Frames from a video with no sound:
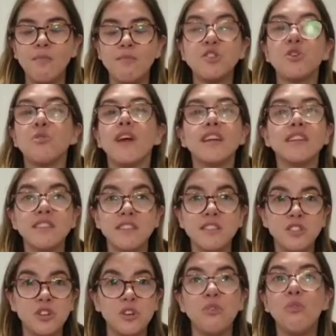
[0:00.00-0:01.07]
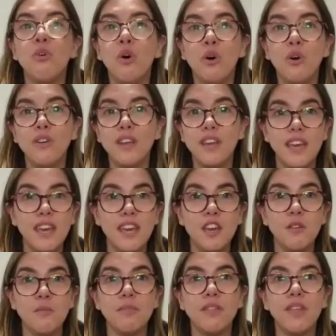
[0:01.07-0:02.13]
directed toward Him,